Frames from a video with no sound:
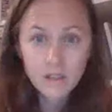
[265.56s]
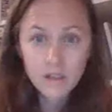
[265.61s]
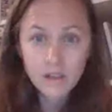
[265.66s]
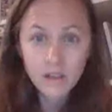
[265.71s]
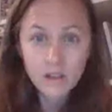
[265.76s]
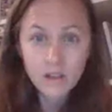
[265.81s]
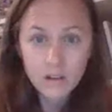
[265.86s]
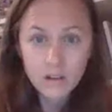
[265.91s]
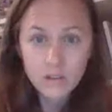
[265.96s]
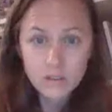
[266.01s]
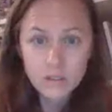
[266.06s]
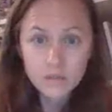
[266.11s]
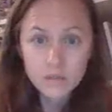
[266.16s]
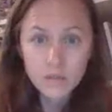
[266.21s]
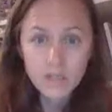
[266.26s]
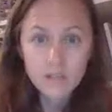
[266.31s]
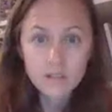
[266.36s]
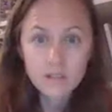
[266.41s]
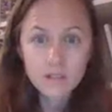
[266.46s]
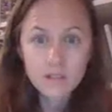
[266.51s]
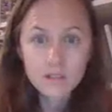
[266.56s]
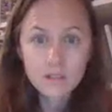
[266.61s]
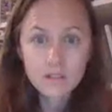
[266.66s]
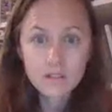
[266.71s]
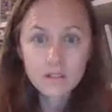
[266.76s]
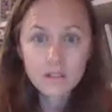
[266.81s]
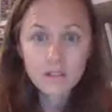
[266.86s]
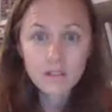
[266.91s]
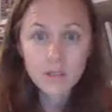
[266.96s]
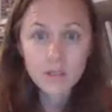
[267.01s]
I can't do it.
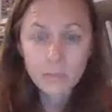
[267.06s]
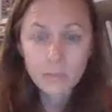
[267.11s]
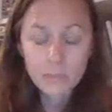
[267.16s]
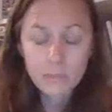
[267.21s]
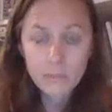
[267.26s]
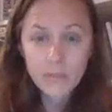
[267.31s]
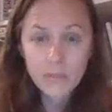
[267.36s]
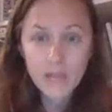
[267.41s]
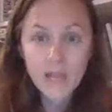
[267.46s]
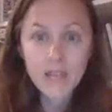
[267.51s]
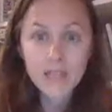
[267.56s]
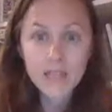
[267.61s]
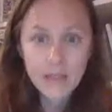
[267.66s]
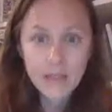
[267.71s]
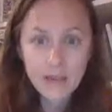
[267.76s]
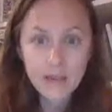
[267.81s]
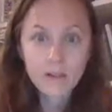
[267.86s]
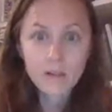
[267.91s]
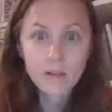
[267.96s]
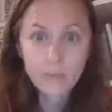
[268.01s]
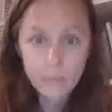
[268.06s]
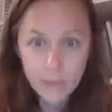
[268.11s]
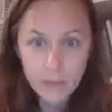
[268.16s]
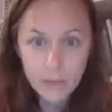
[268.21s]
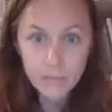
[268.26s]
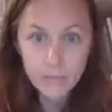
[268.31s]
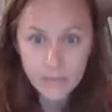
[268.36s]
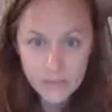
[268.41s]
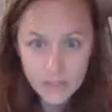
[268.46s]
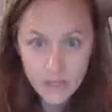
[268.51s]
I can barely get out of
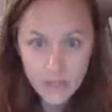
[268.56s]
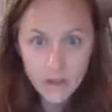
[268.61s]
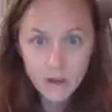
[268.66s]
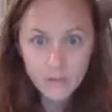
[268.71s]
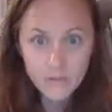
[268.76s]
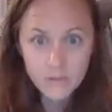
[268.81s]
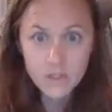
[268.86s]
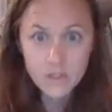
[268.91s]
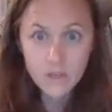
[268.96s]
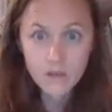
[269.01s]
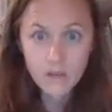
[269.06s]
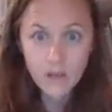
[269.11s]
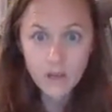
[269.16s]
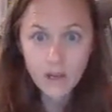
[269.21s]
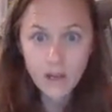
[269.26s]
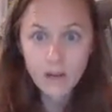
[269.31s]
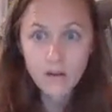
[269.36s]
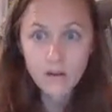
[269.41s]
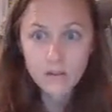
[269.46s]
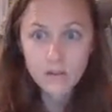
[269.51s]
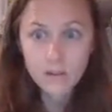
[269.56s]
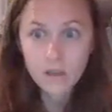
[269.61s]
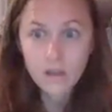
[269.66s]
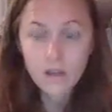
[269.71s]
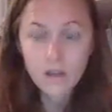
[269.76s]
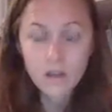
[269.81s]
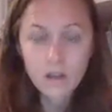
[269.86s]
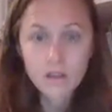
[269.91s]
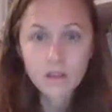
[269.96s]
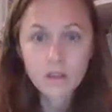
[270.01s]
bed myself. So how on
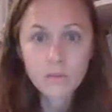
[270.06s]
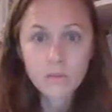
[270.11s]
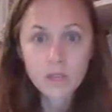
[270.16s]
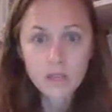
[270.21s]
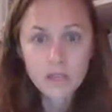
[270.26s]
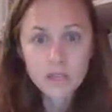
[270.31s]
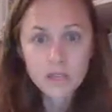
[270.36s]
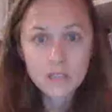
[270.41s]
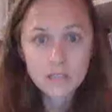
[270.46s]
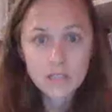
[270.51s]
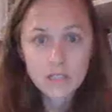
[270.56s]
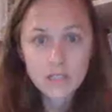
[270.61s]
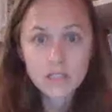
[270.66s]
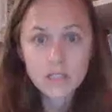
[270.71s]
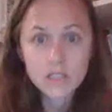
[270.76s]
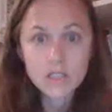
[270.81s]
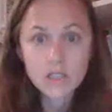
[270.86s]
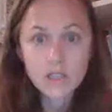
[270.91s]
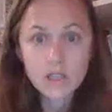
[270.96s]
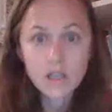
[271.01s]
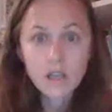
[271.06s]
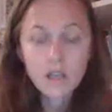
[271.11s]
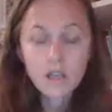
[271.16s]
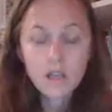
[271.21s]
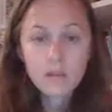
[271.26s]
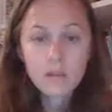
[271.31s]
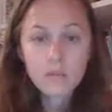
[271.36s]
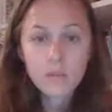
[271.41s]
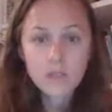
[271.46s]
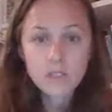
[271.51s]
earth am I going to teach
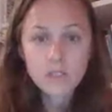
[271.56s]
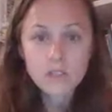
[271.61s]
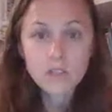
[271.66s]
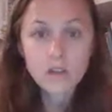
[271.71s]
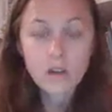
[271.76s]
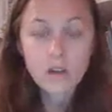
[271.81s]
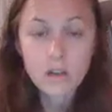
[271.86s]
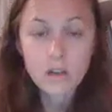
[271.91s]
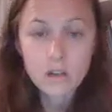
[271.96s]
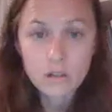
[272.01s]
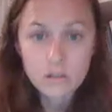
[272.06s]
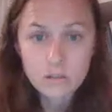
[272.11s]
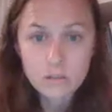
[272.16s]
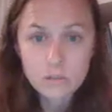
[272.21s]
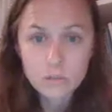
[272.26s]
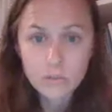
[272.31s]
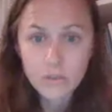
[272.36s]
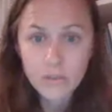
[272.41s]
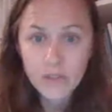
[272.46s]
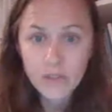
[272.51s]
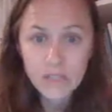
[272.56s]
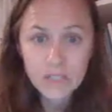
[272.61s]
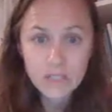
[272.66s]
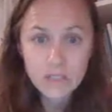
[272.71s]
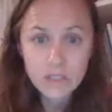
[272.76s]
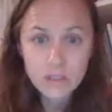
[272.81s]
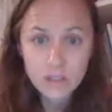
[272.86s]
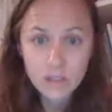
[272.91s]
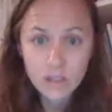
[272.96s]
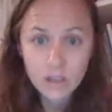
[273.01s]
my child what they need
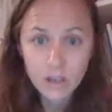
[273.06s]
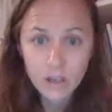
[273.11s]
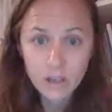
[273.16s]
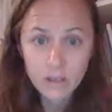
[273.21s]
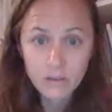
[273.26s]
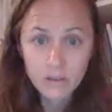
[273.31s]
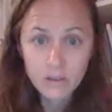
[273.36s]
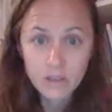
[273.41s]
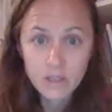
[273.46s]
to know?